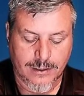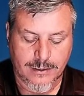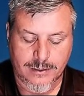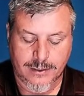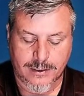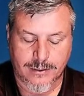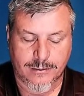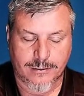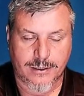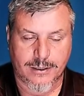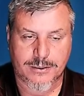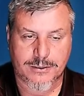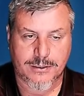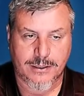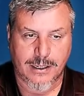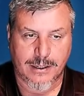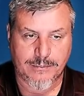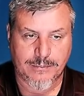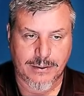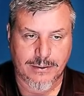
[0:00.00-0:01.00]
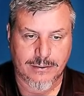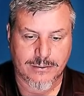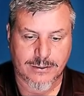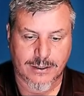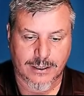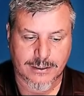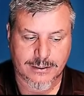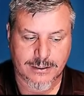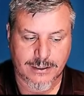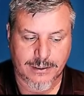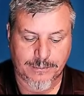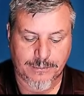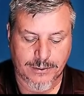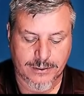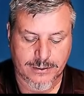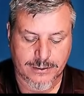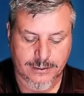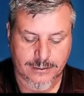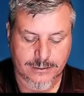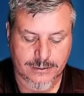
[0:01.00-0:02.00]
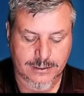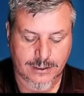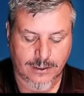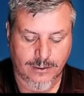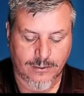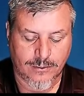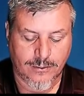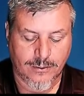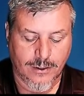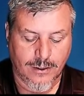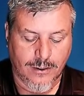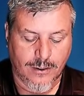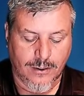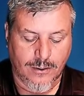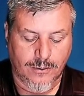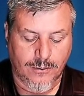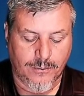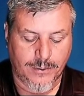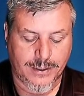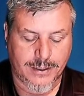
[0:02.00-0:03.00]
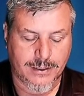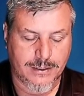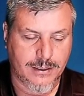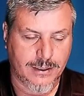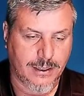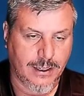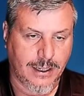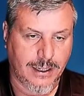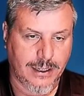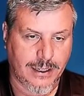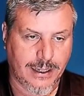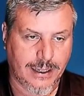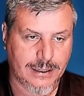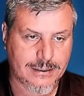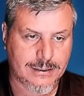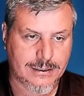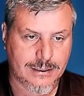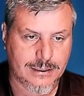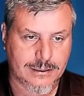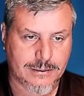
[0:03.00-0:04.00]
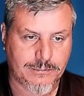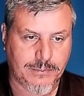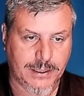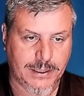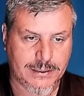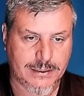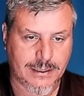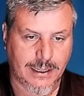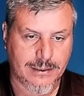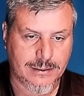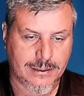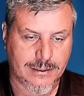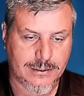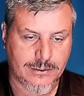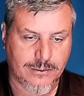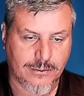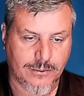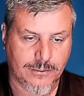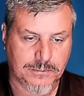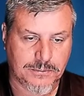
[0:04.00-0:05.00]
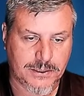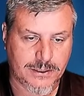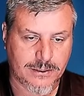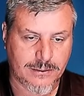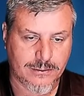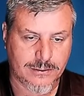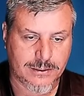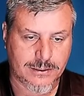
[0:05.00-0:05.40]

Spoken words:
The internet should not be able to talk to the printer. So we can deny access based on these groups too.